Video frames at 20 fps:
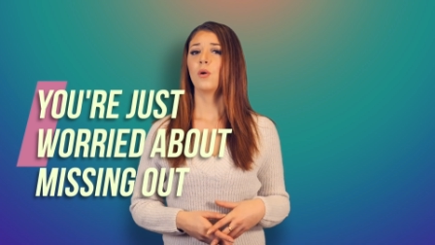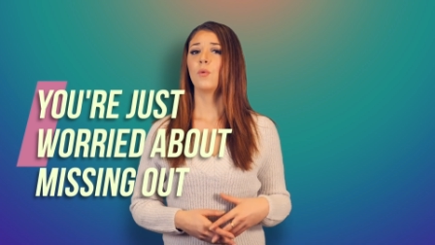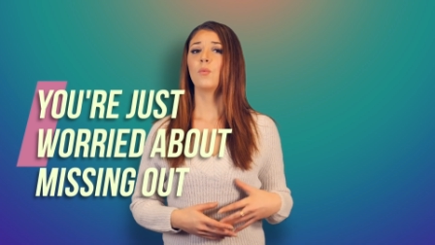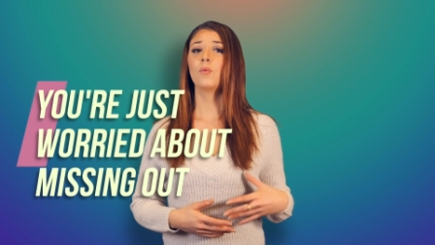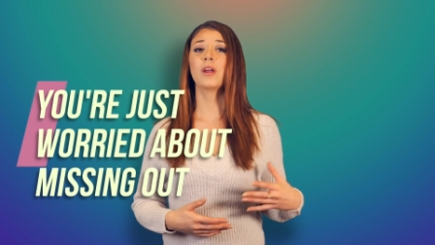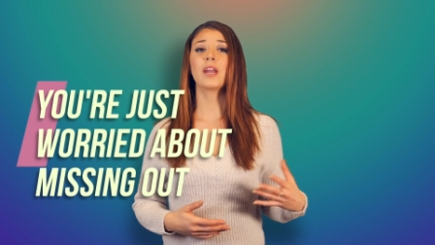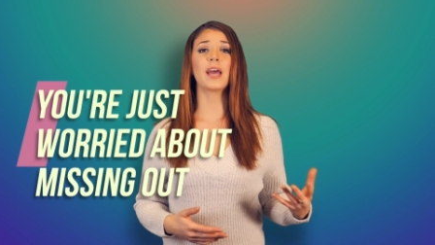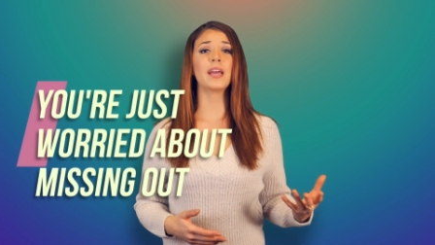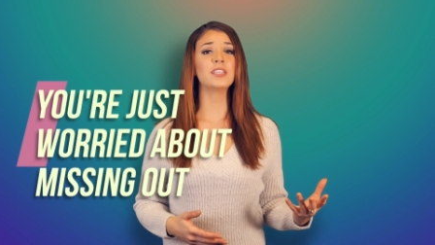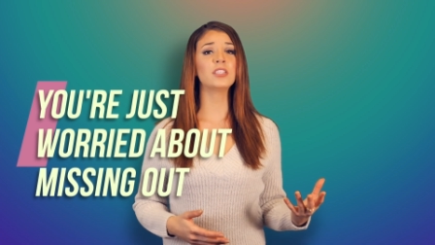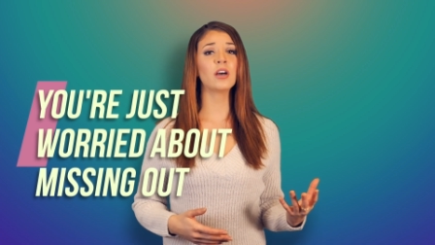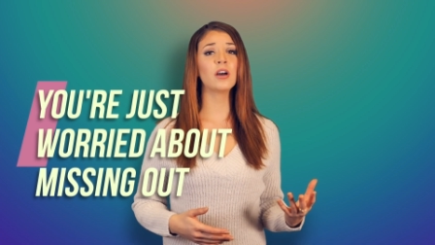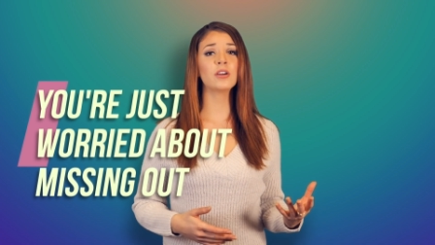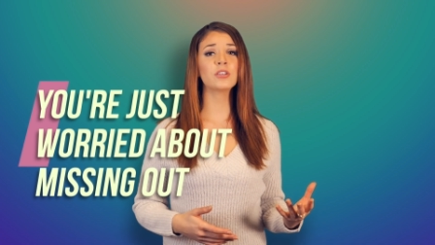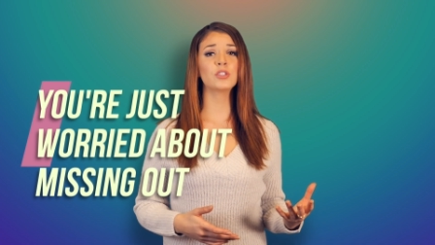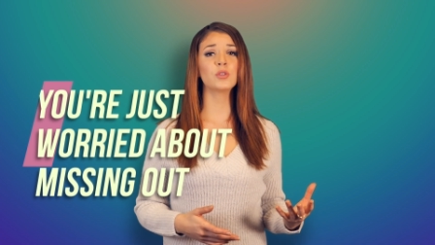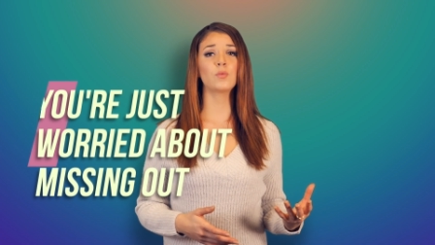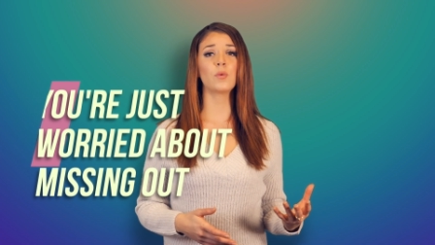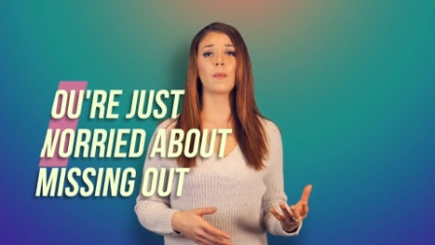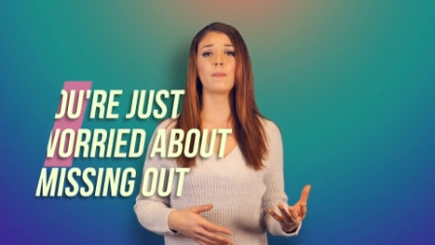When I
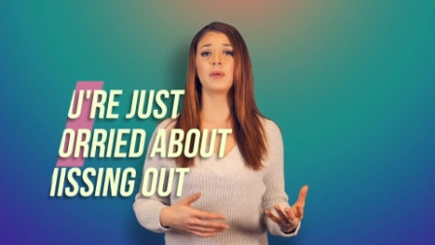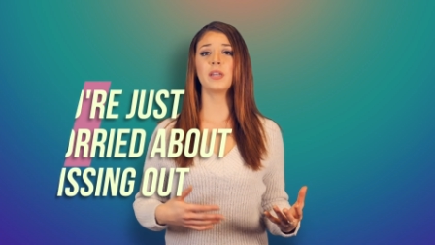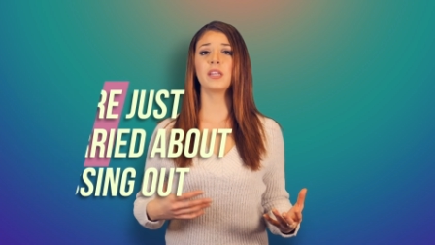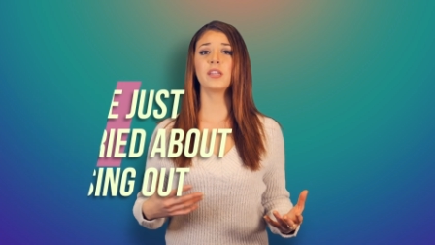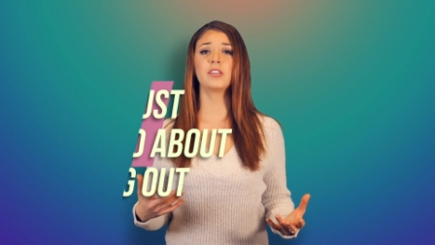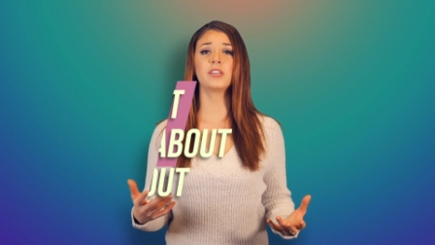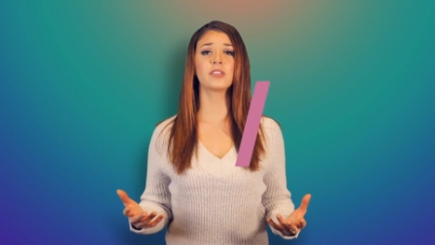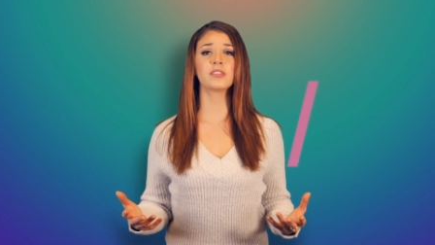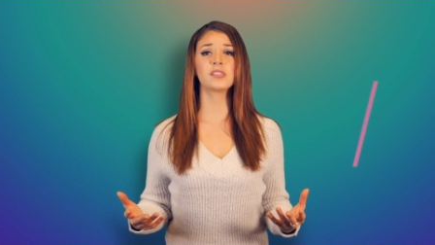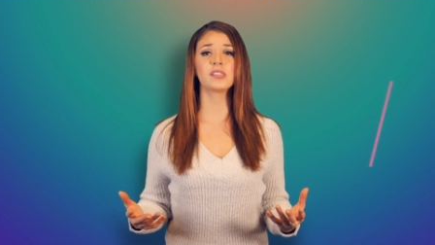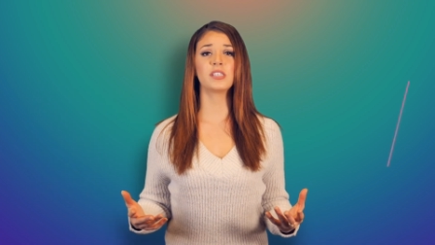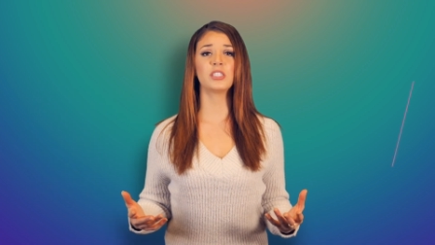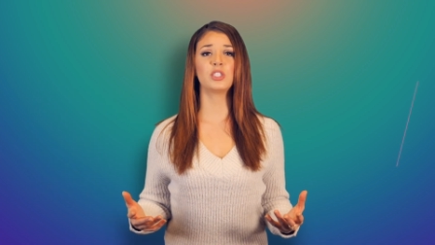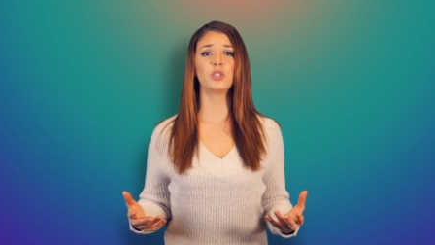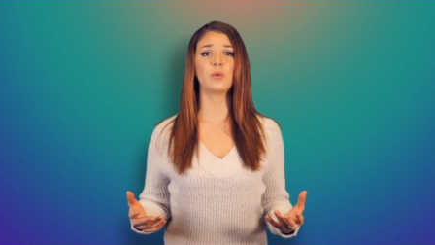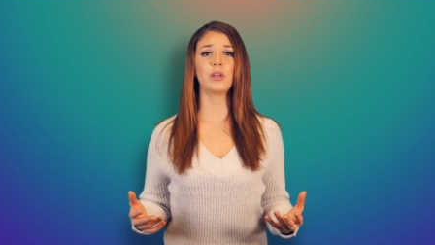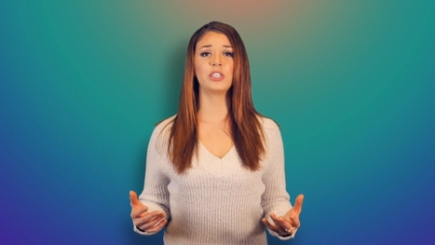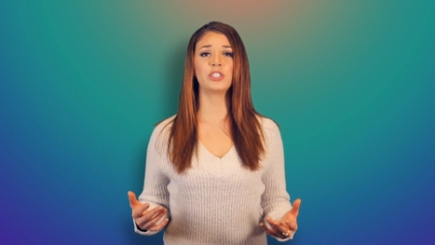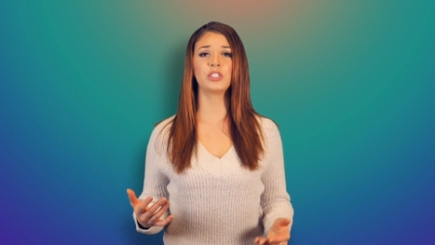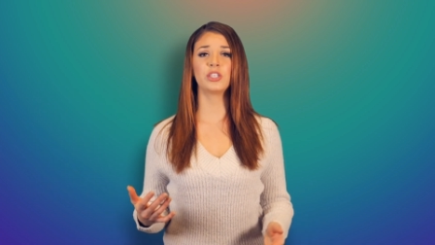talk to women in your
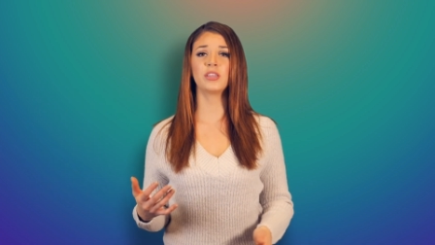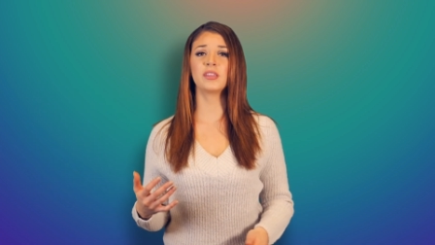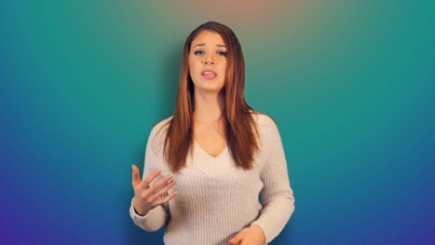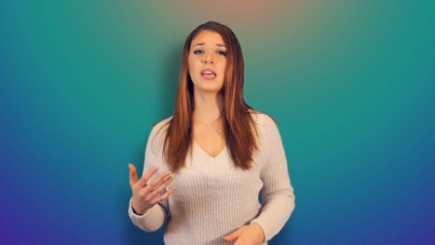situation,